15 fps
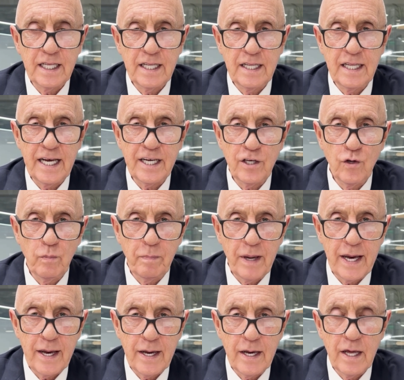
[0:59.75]
that you
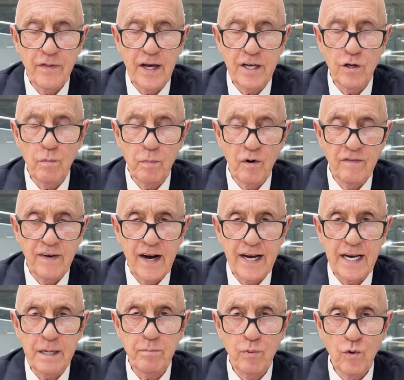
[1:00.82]
provide
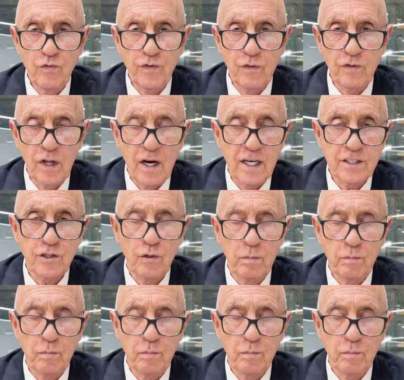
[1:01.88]
a proof of loss or